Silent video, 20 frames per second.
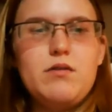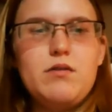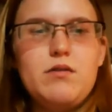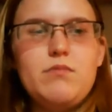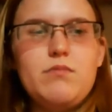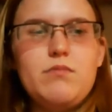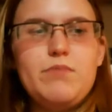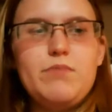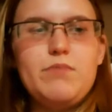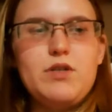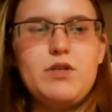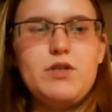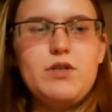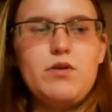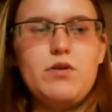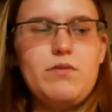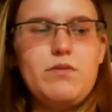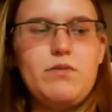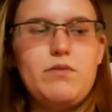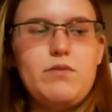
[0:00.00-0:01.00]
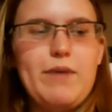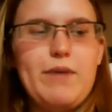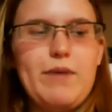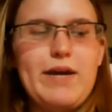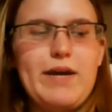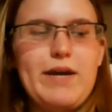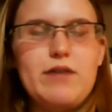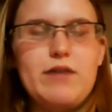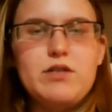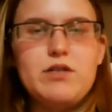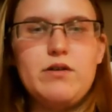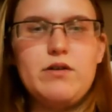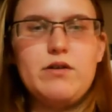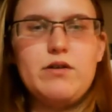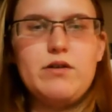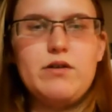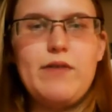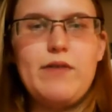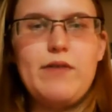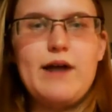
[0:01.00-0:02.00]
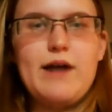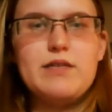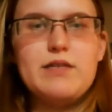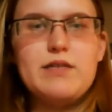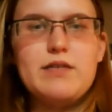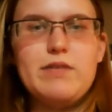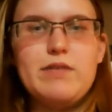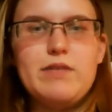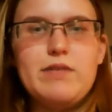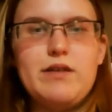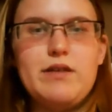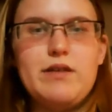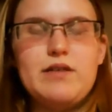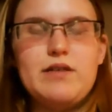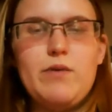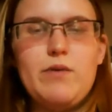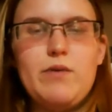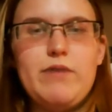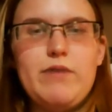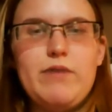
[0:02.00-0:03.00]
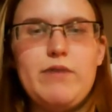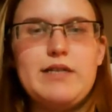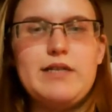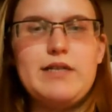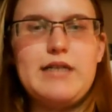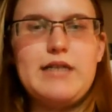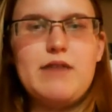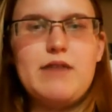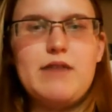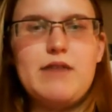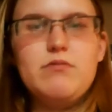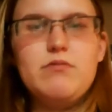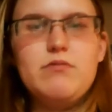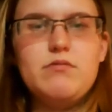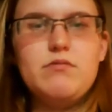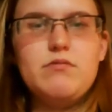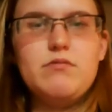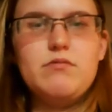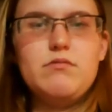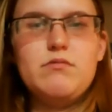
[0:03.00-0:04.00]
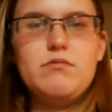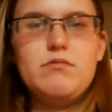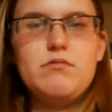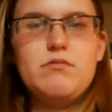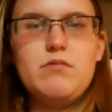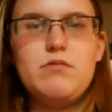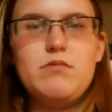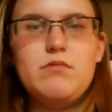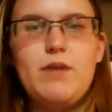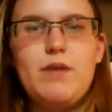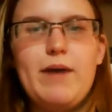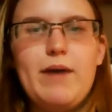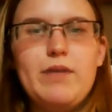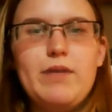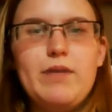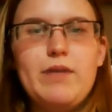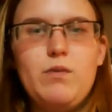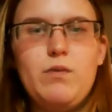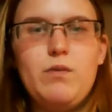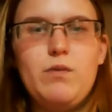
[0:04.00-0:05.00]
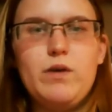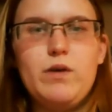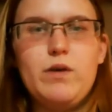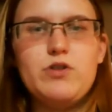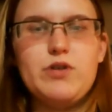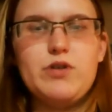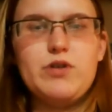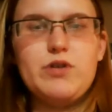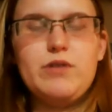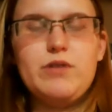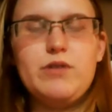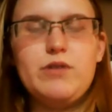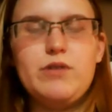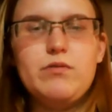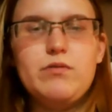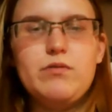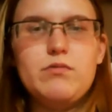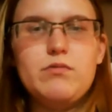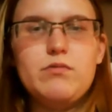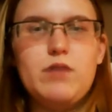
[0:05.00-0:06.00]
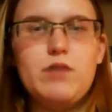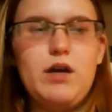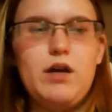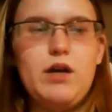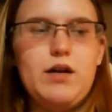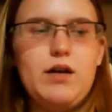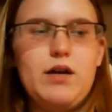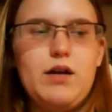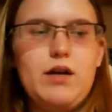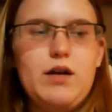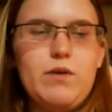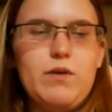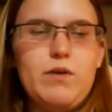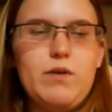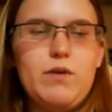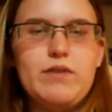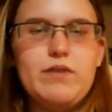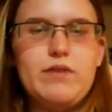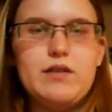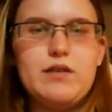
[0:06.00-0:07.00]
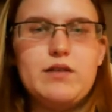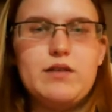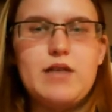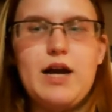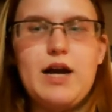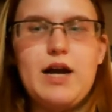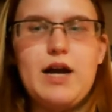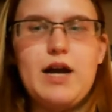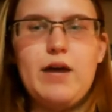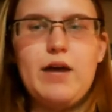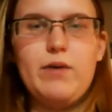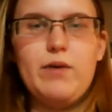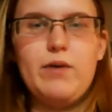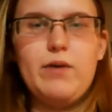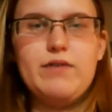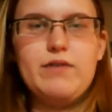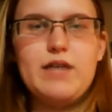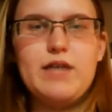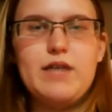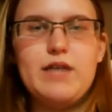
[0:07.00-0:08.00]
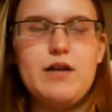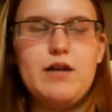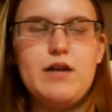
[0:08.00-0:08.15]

been told by my counselor that some of the things that were written down about me weren't true and weren't things that I would have said,